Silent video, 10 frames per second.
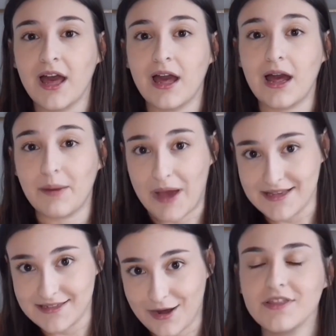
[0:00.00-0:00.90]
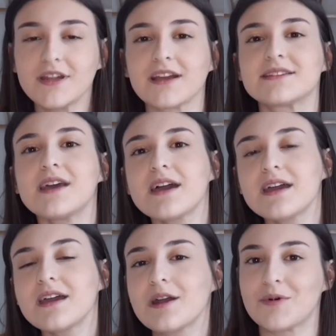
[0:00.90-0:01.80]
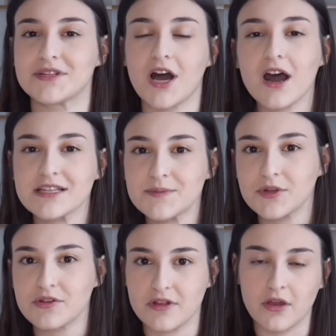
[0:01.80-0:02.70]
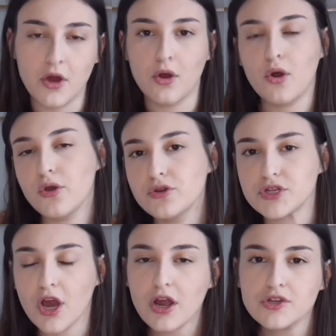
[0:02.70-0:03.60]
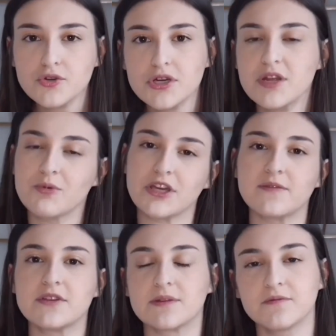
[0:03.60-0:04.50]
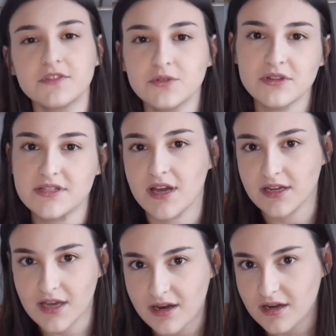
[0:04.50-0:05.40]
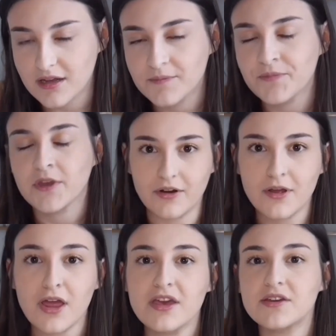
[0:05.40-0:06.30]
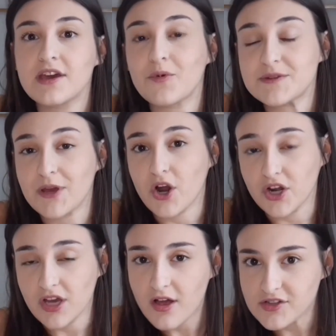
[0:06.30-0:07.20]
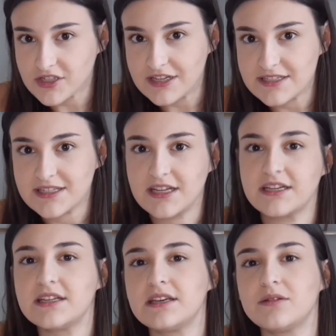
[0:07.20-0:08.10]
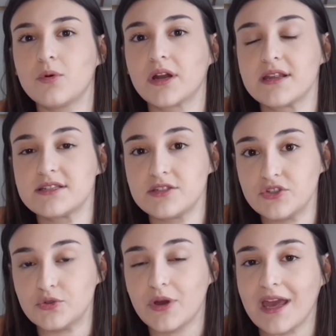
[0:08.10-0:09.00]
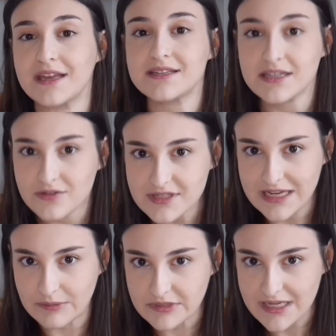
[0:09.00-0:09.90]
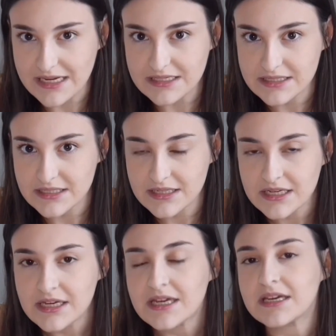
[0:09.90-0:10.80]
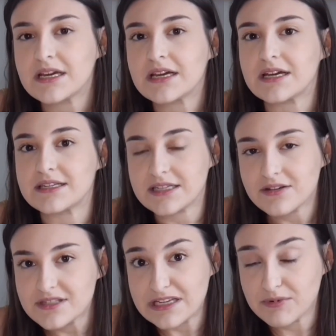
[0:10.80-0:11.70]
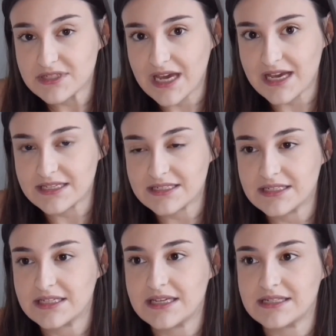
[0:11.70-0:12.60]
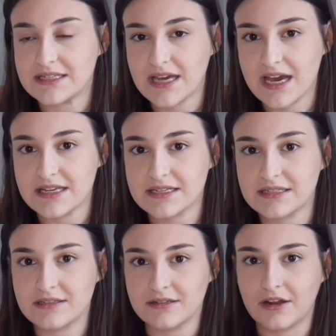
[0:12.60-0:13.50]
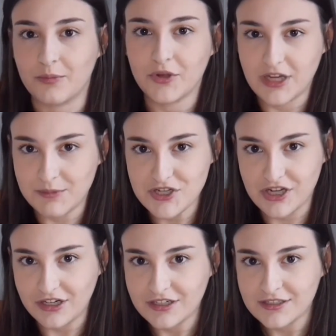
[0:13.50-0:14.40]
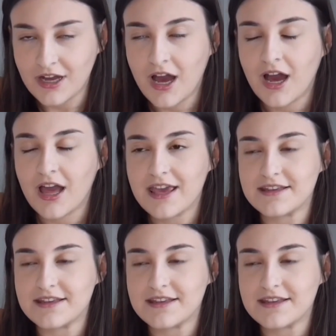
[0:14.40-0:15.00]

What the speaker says: I passed out. The next day, I went to the hospital. They're like, oh, you're dehydrated, we'll give you some fluids, yada yada. I went to my cardiologist and he wanted to do a tilt table test. A tilt table test is a test, I'll put an image here, is a